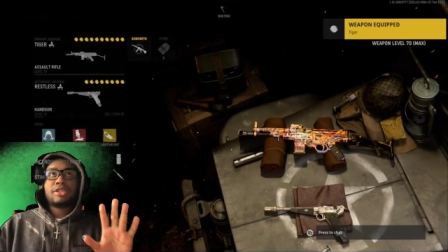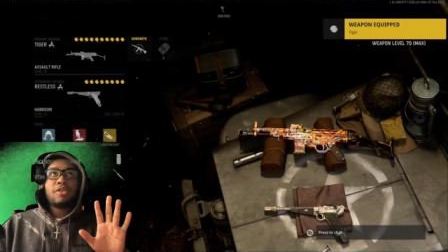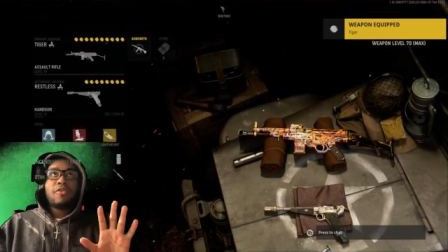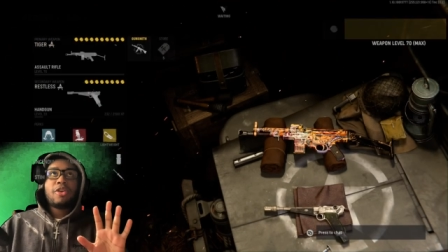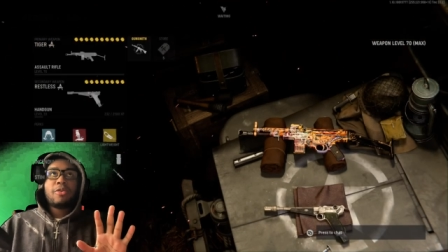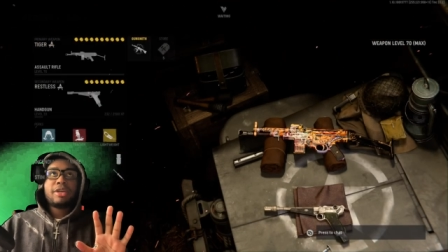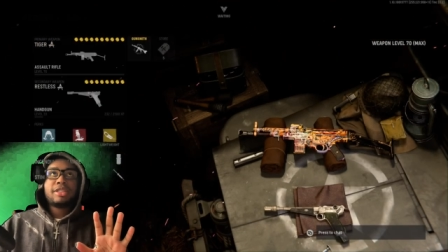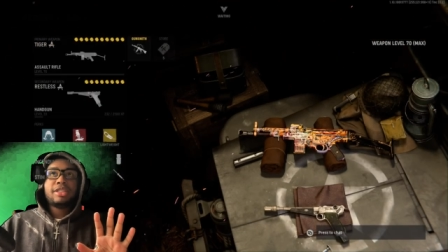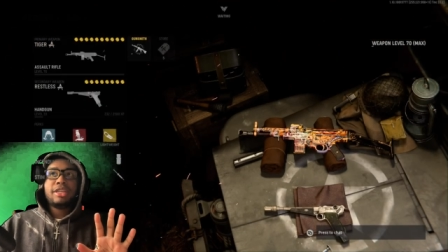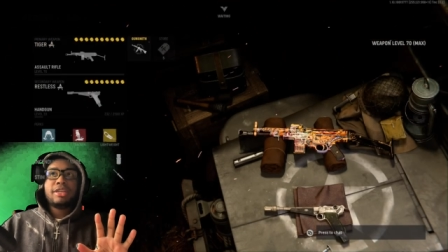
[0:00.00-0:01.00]
So far we can
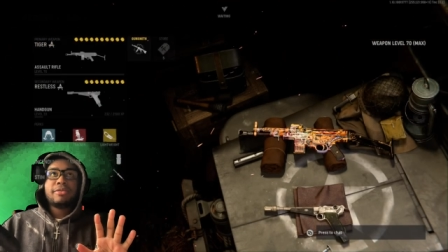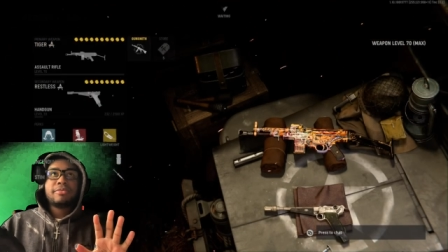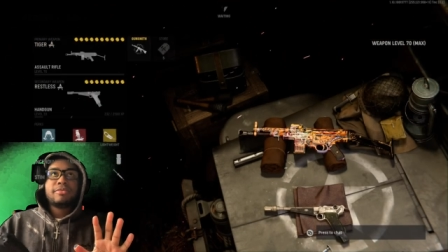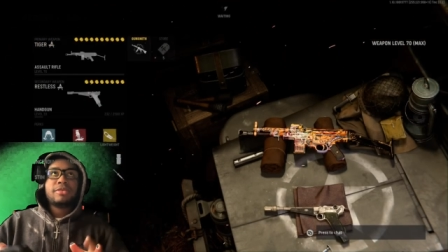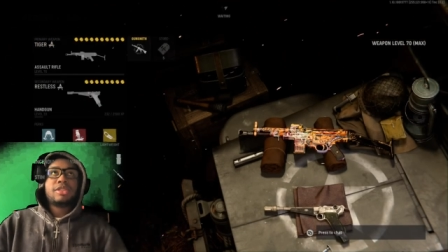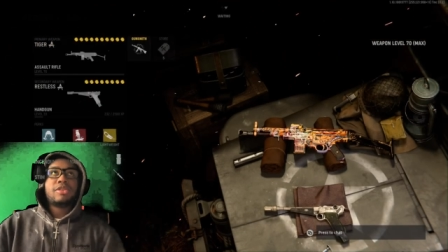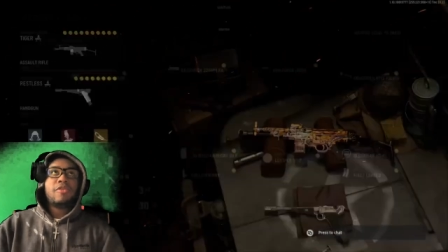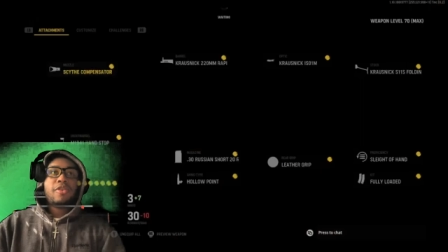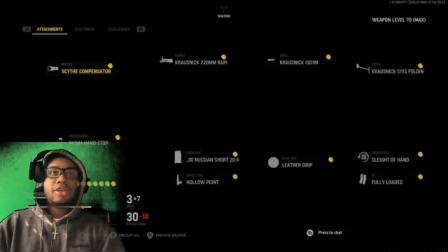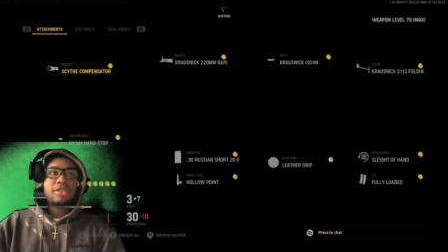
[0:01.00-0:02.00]
see it. So
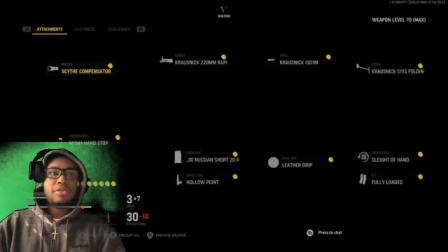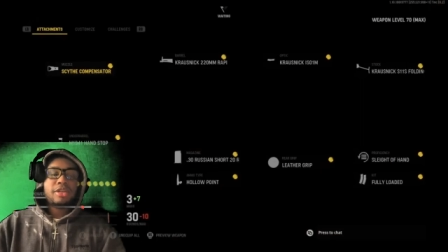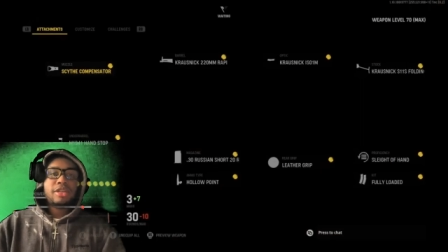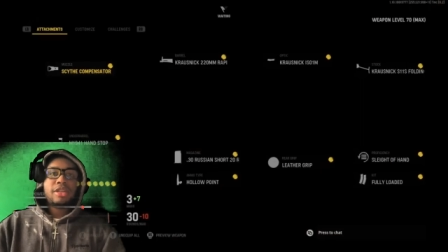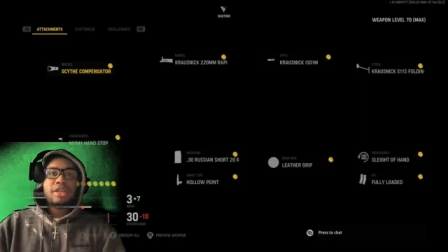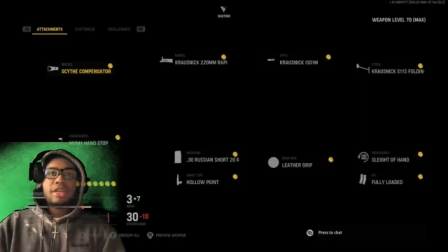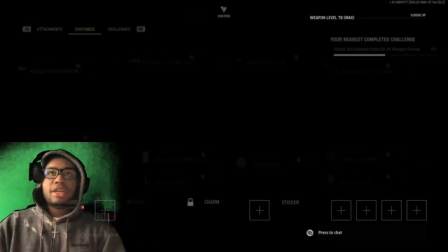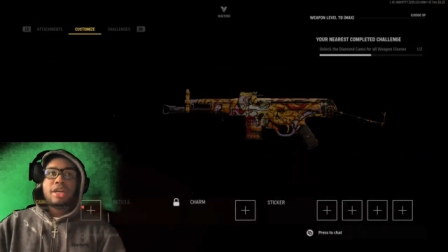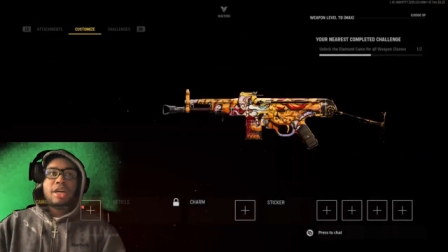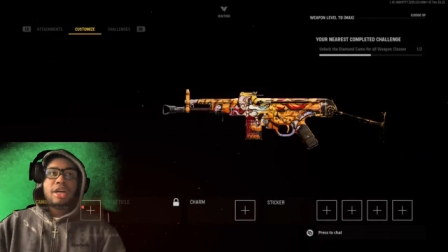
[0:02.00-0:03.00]
far so good.
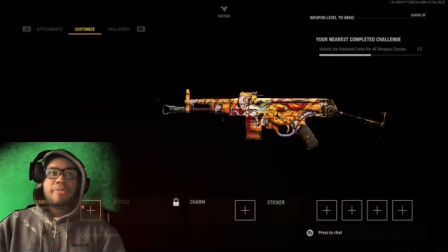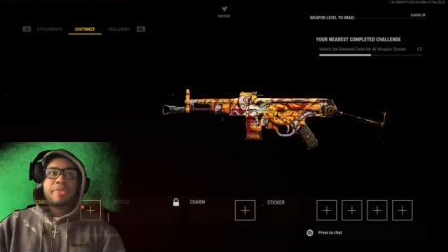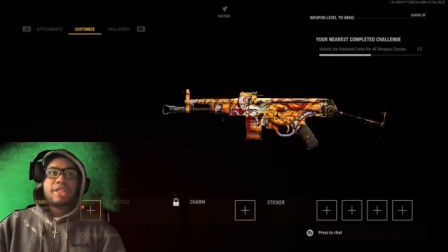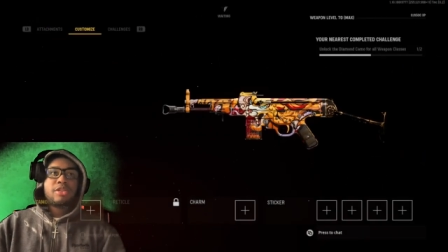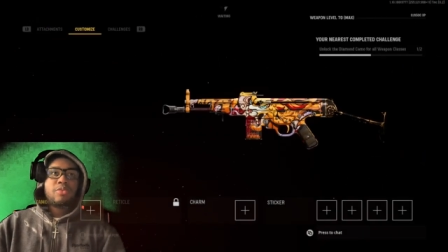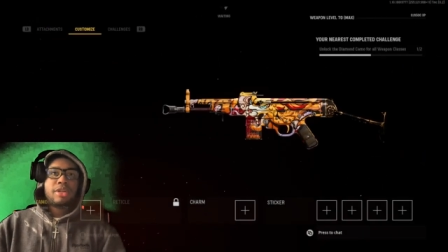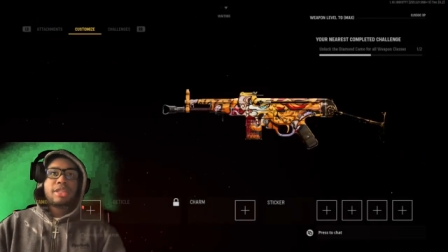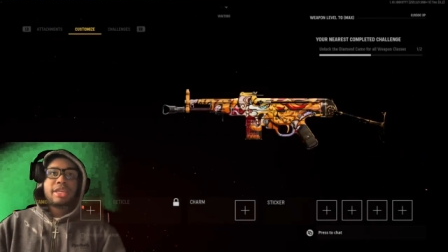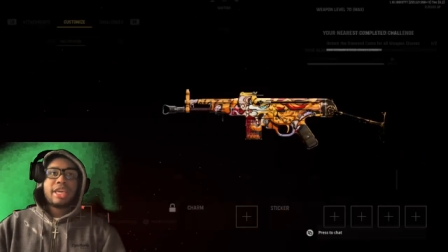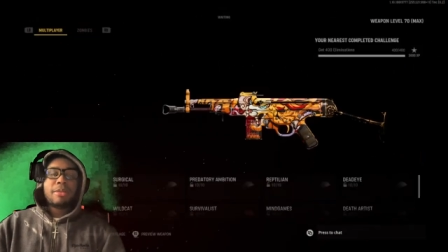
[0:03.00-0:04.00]
Um, this is what
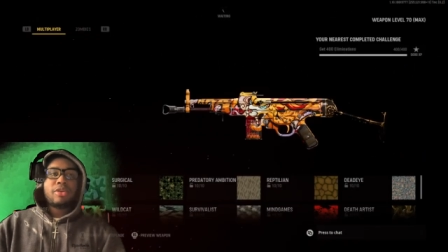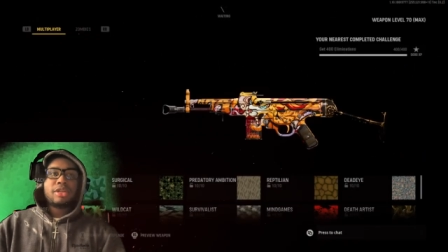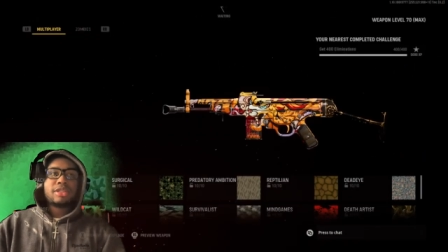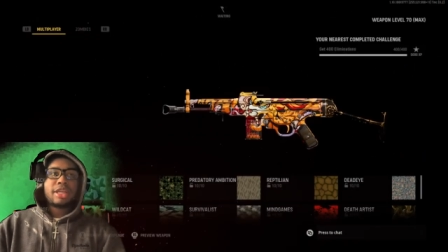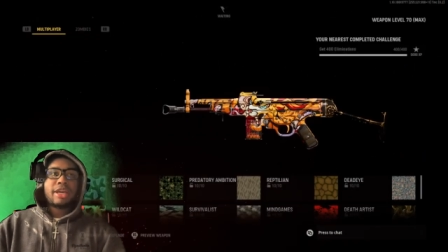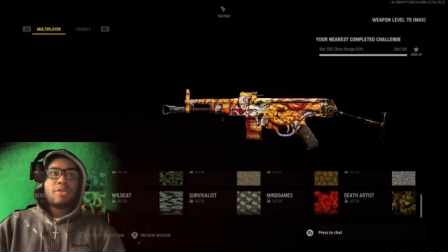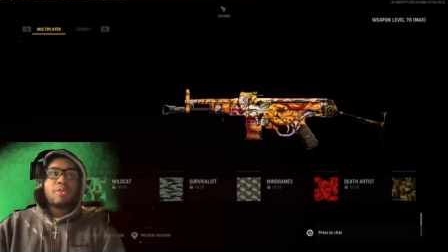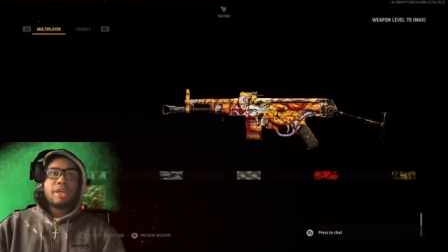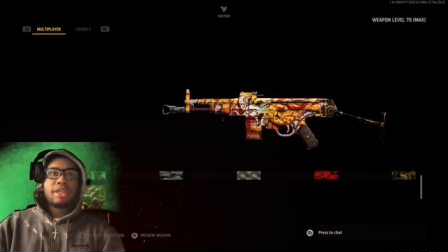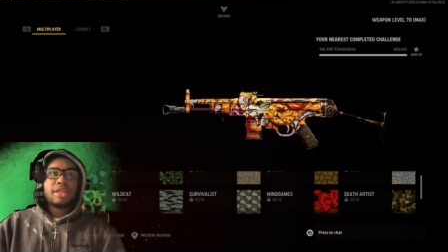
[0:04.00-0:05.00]
the camo looks like
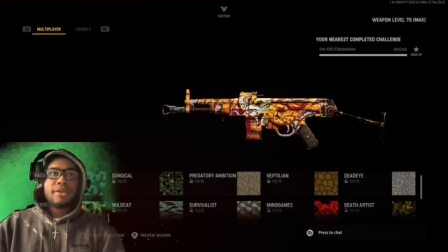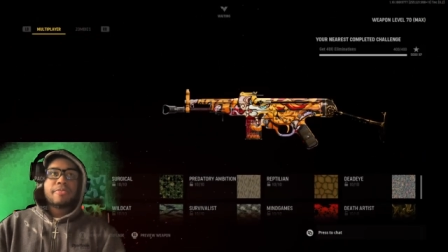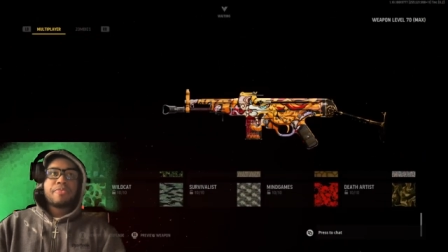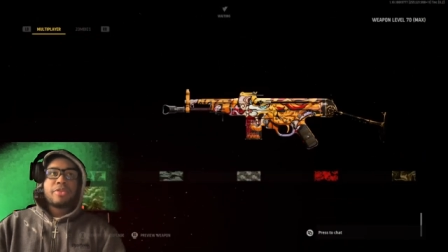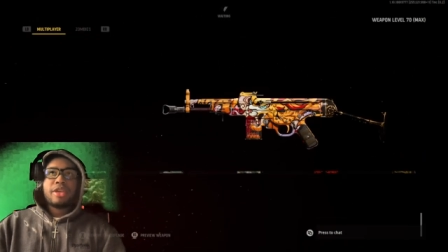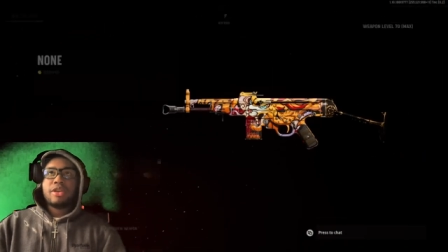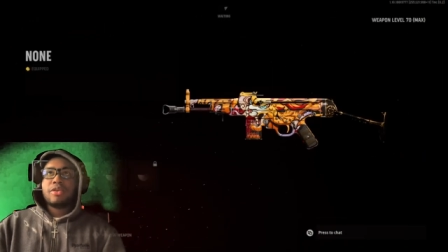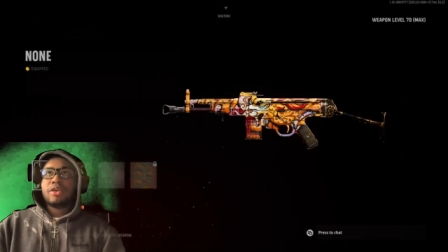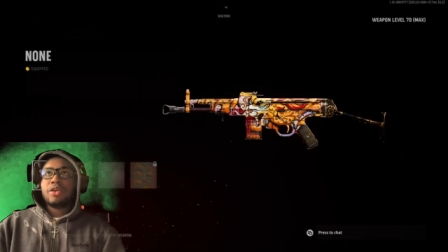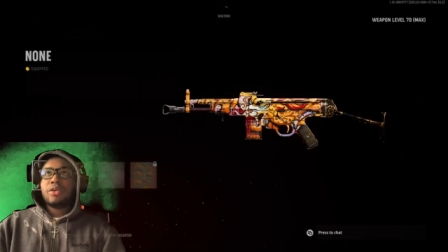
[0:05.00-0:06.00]
with, you
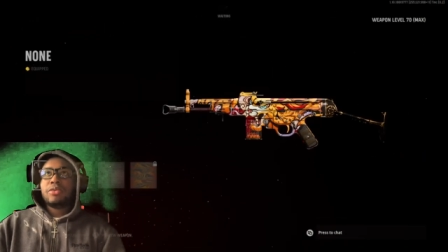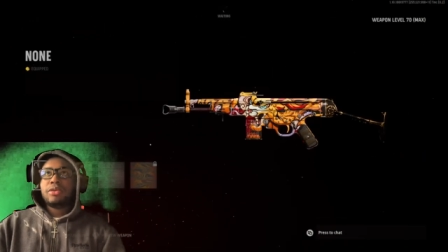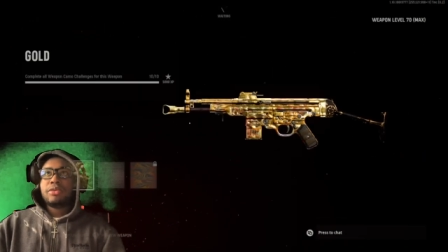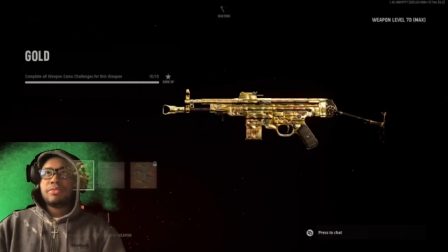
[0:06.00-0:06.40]
know, gold.